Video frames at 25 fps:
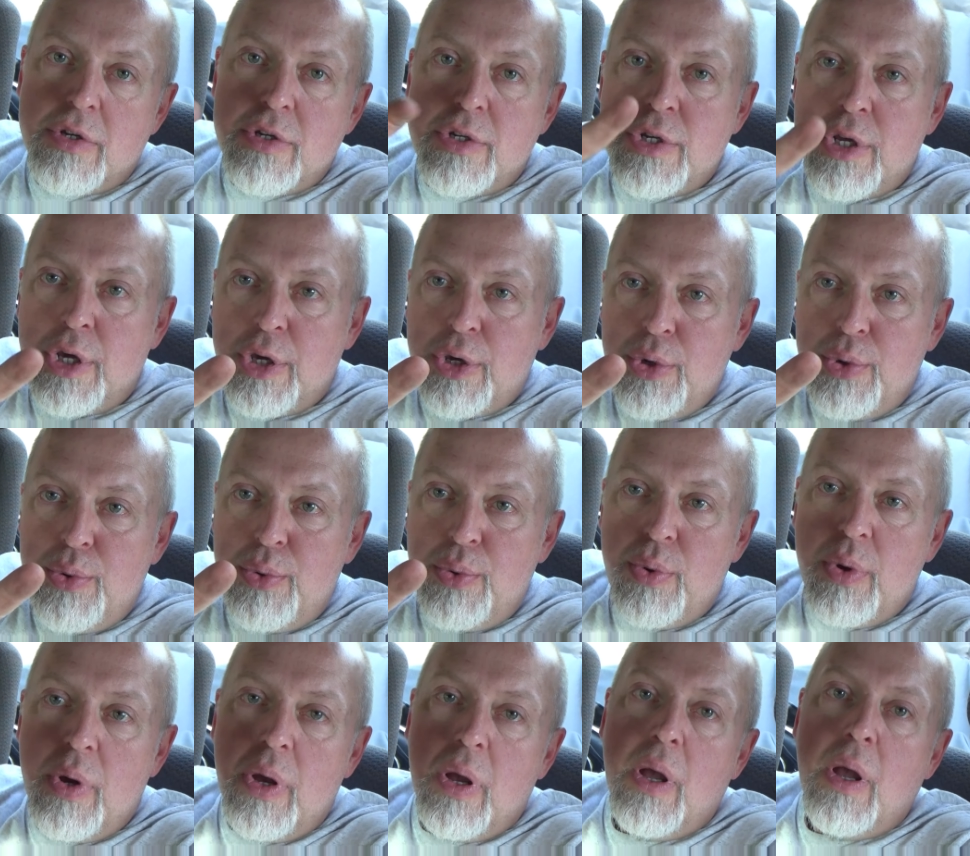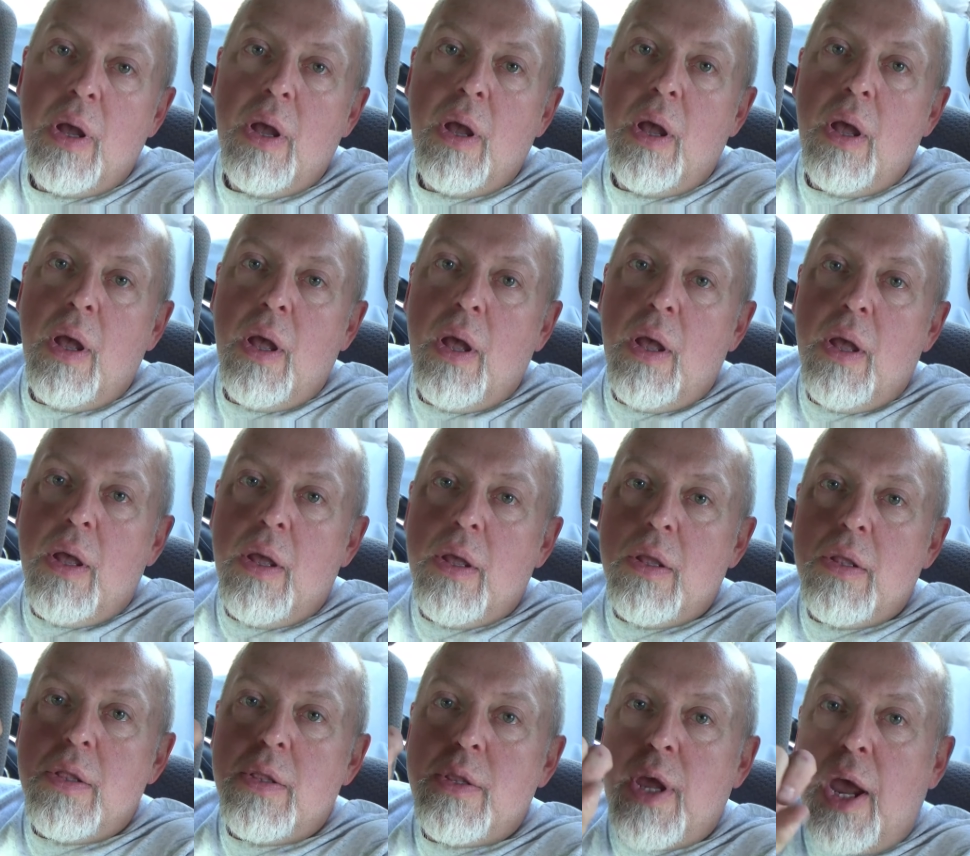Two,
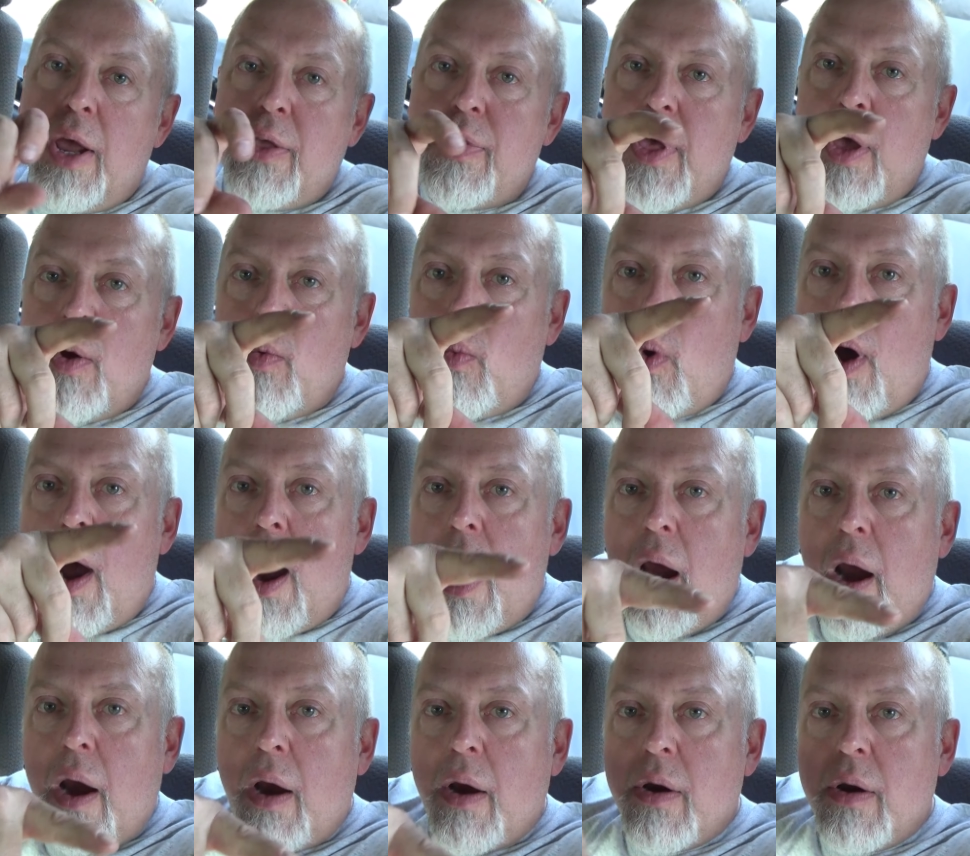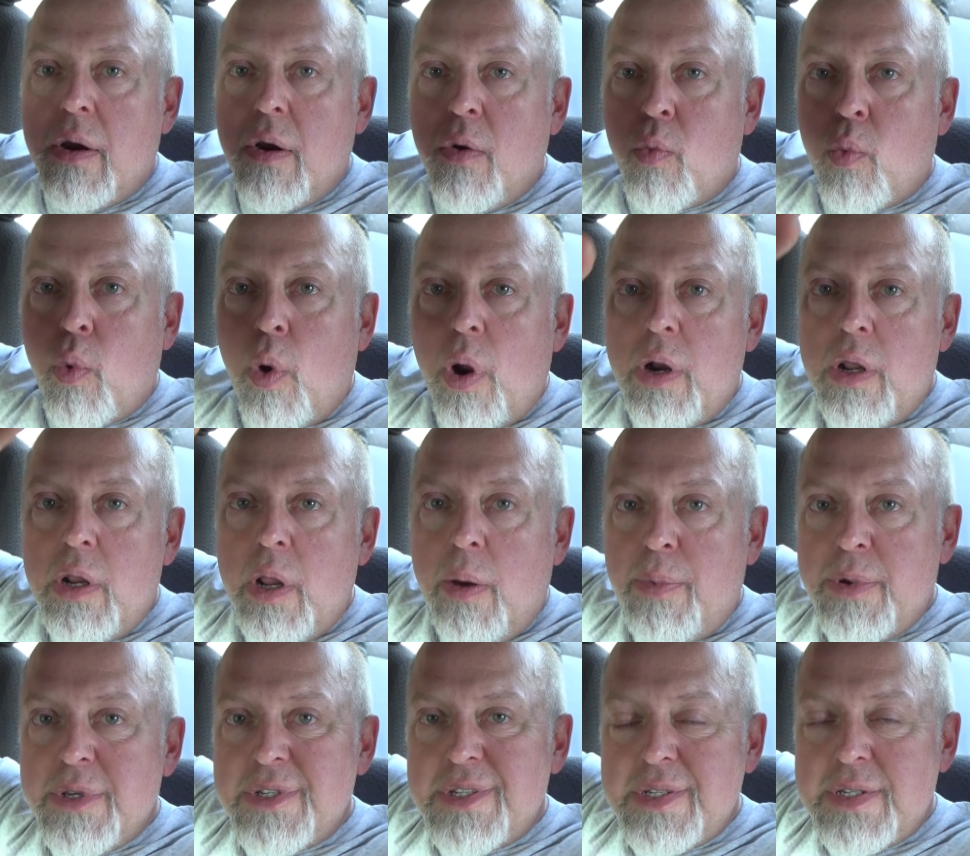take that wire, run it
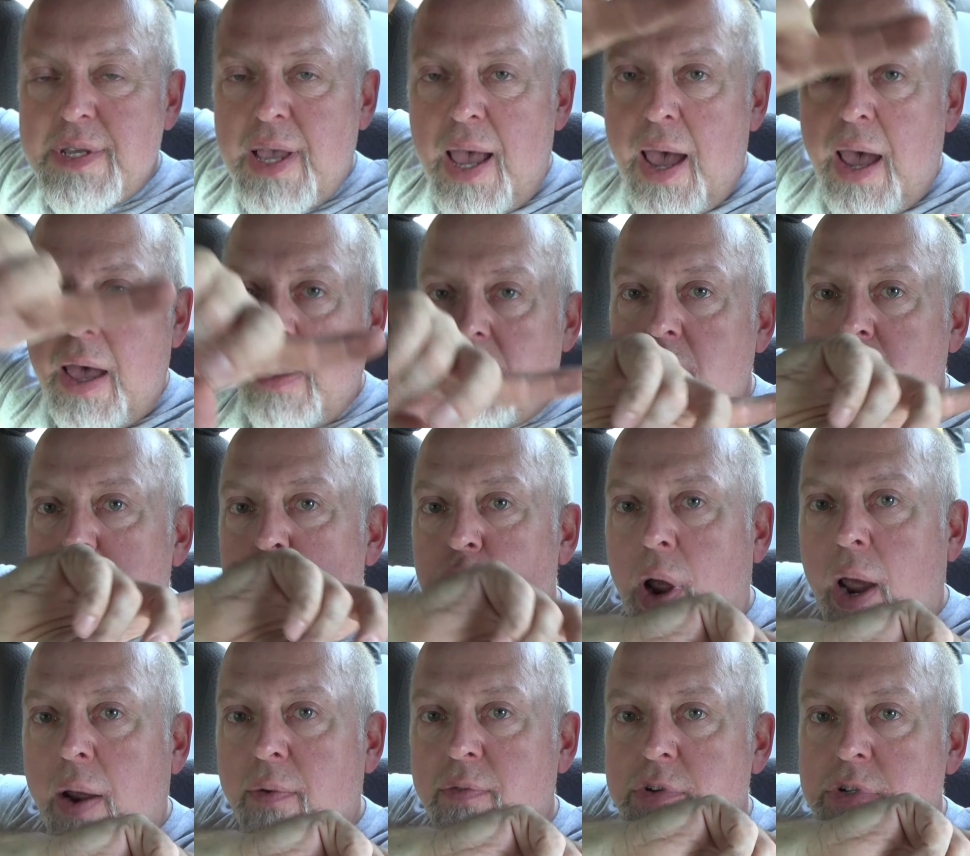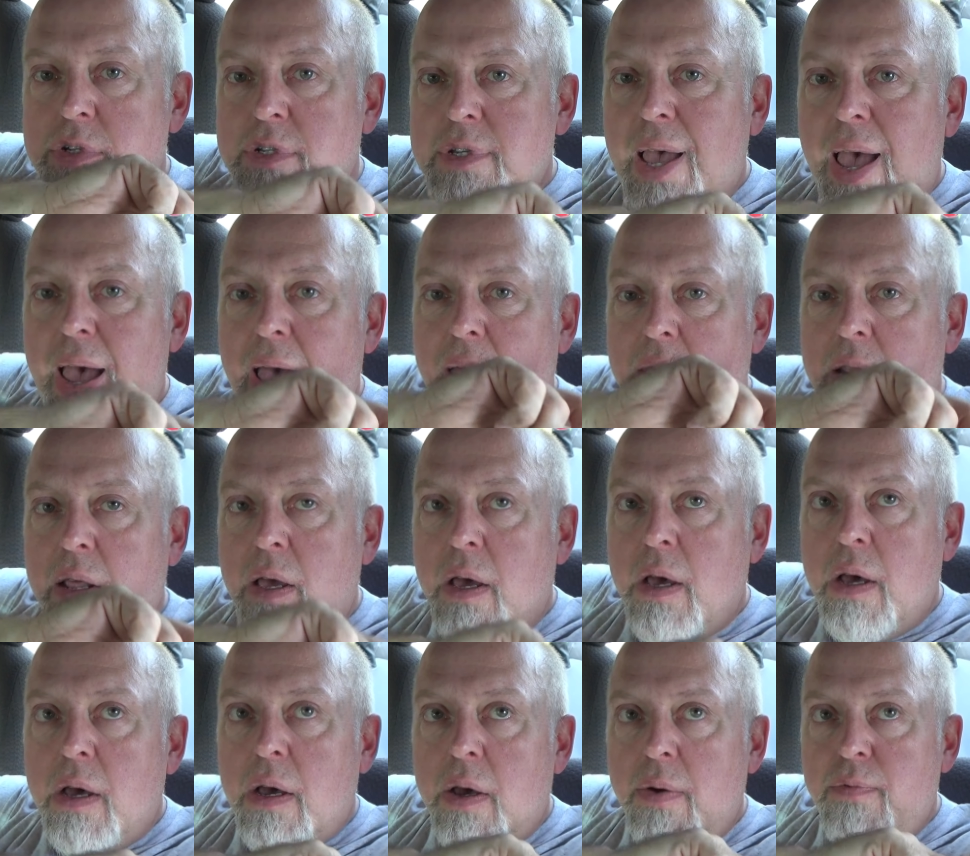up inside the driver's side
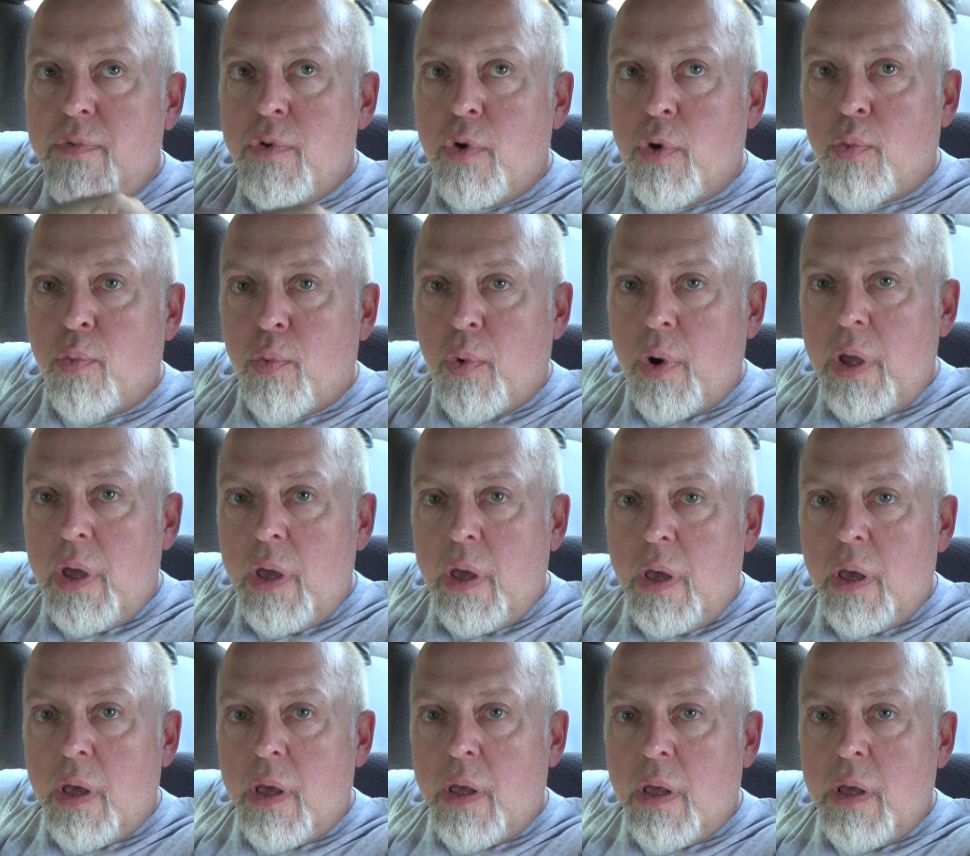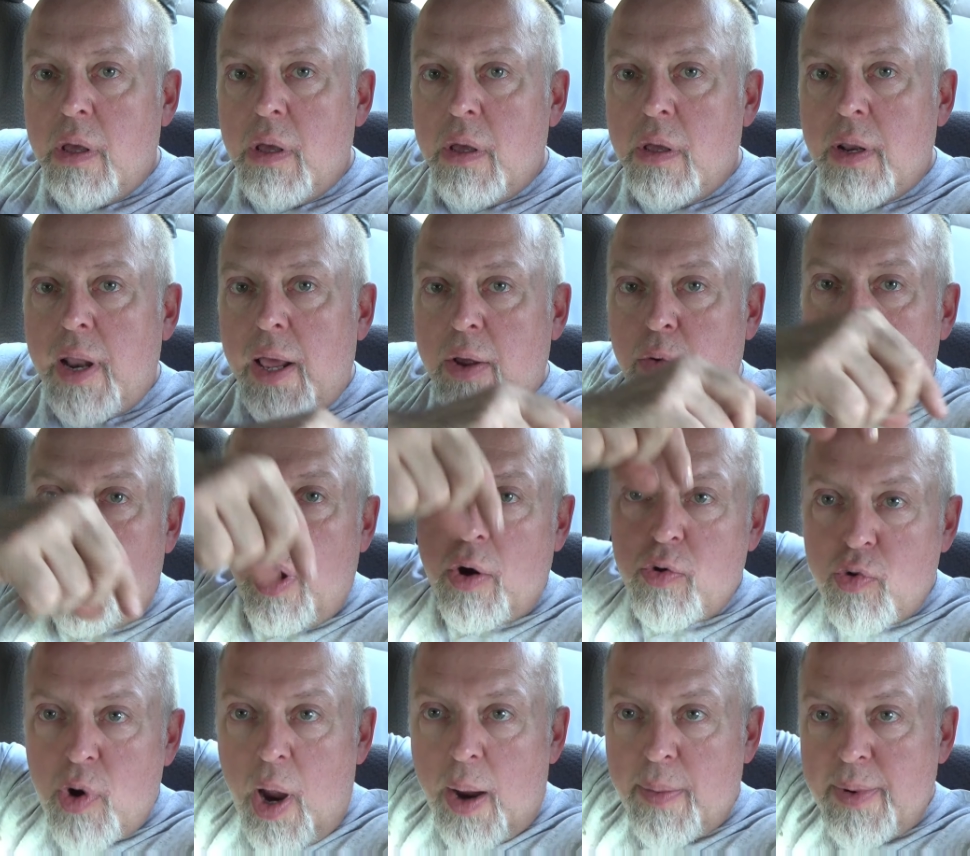of your rig like
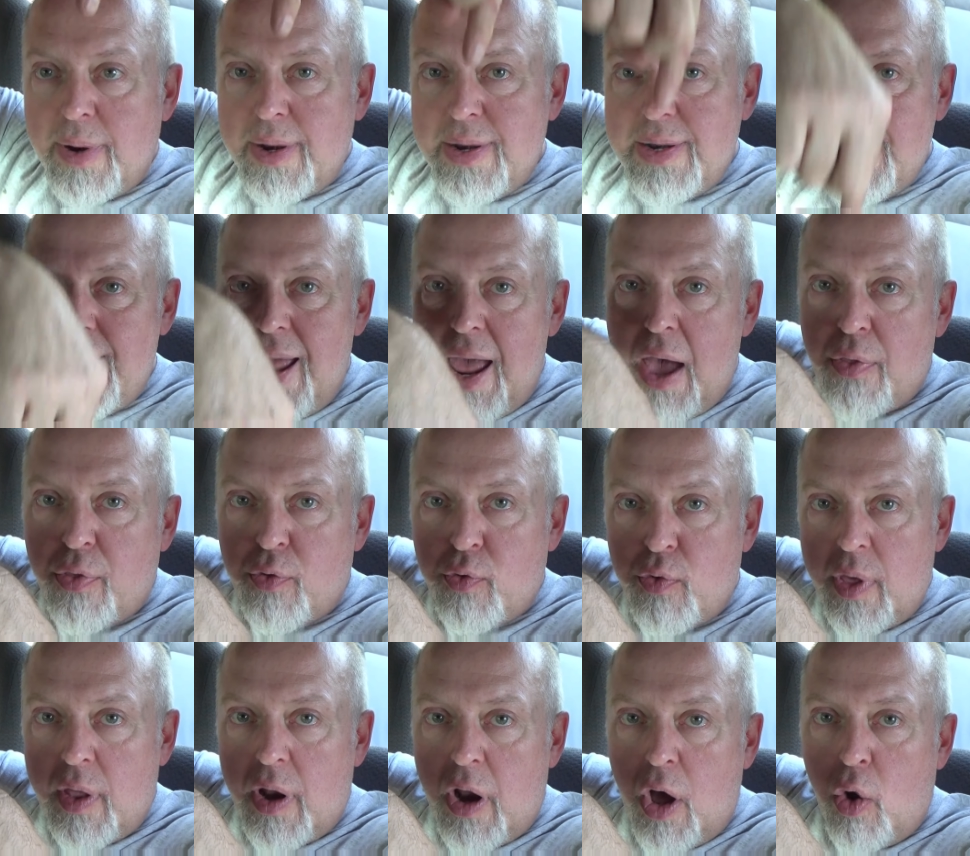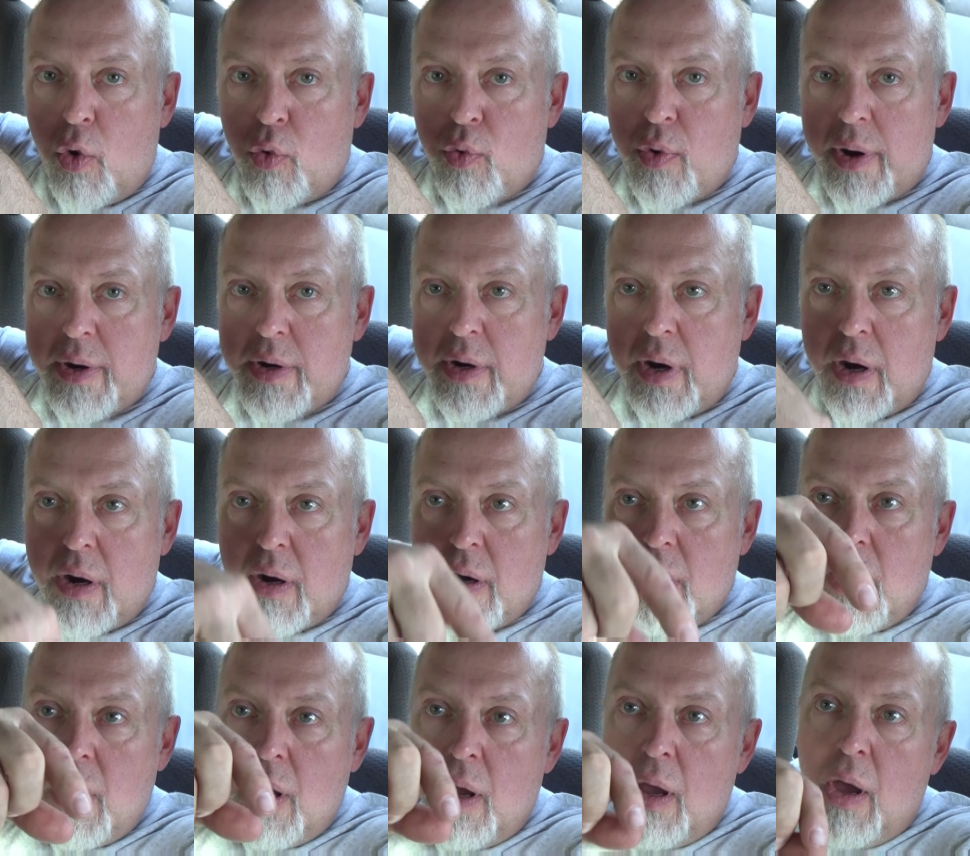where I dropped it down through that hole right
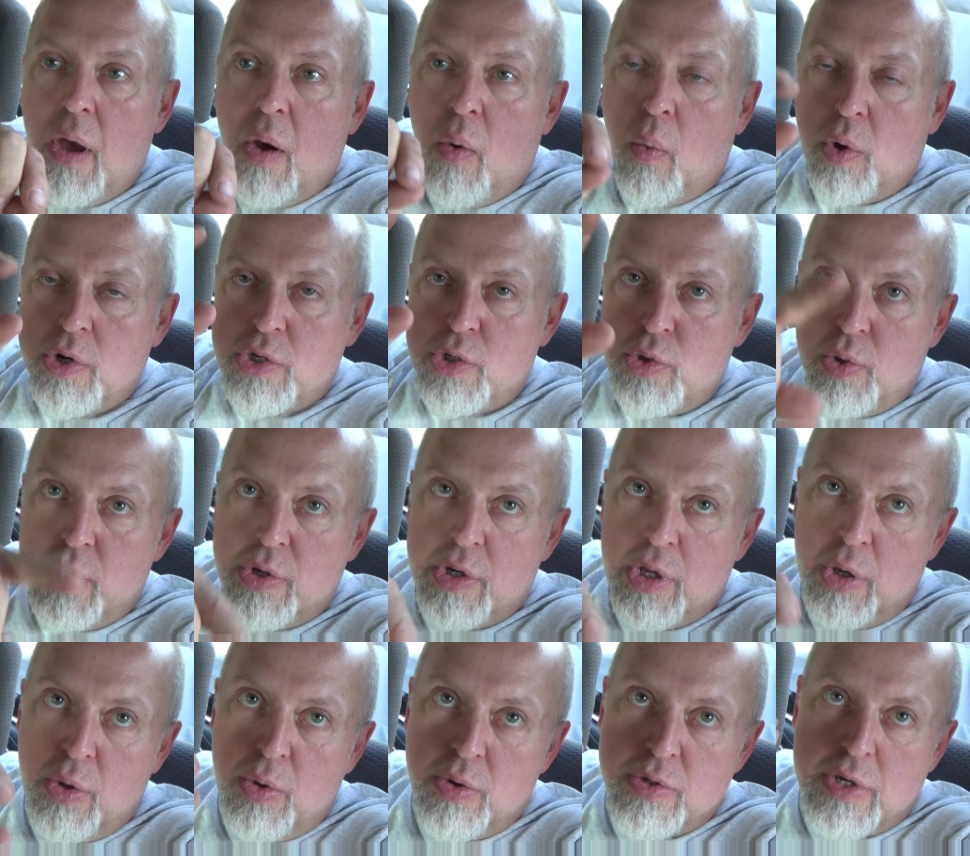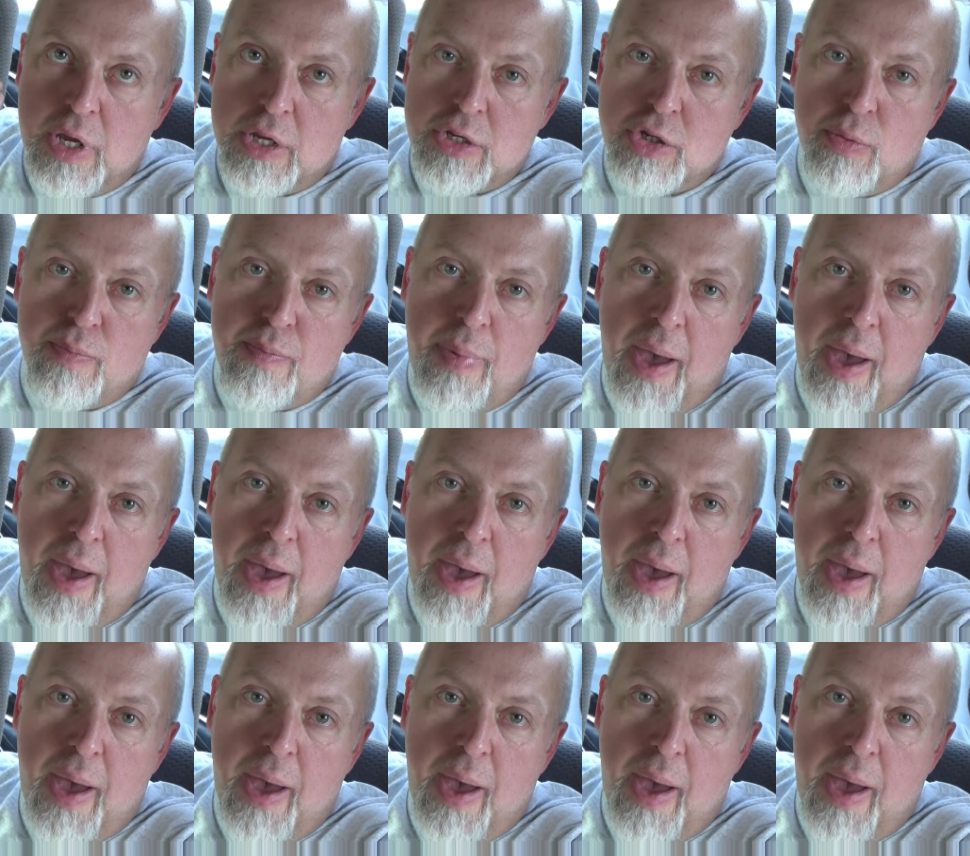there, what you do is get your